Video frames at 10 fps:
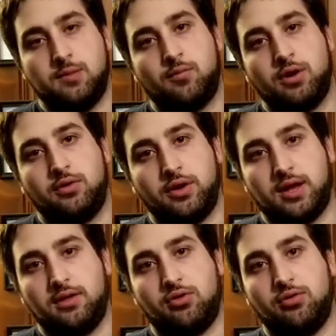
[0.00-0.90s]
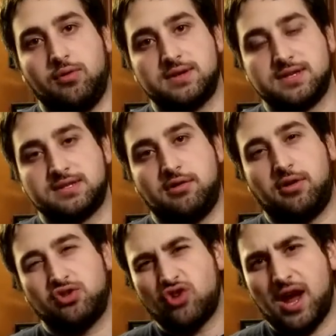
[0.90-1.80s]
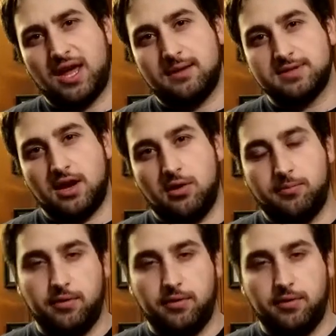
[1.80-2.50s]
weren't looking to necessarily try games out,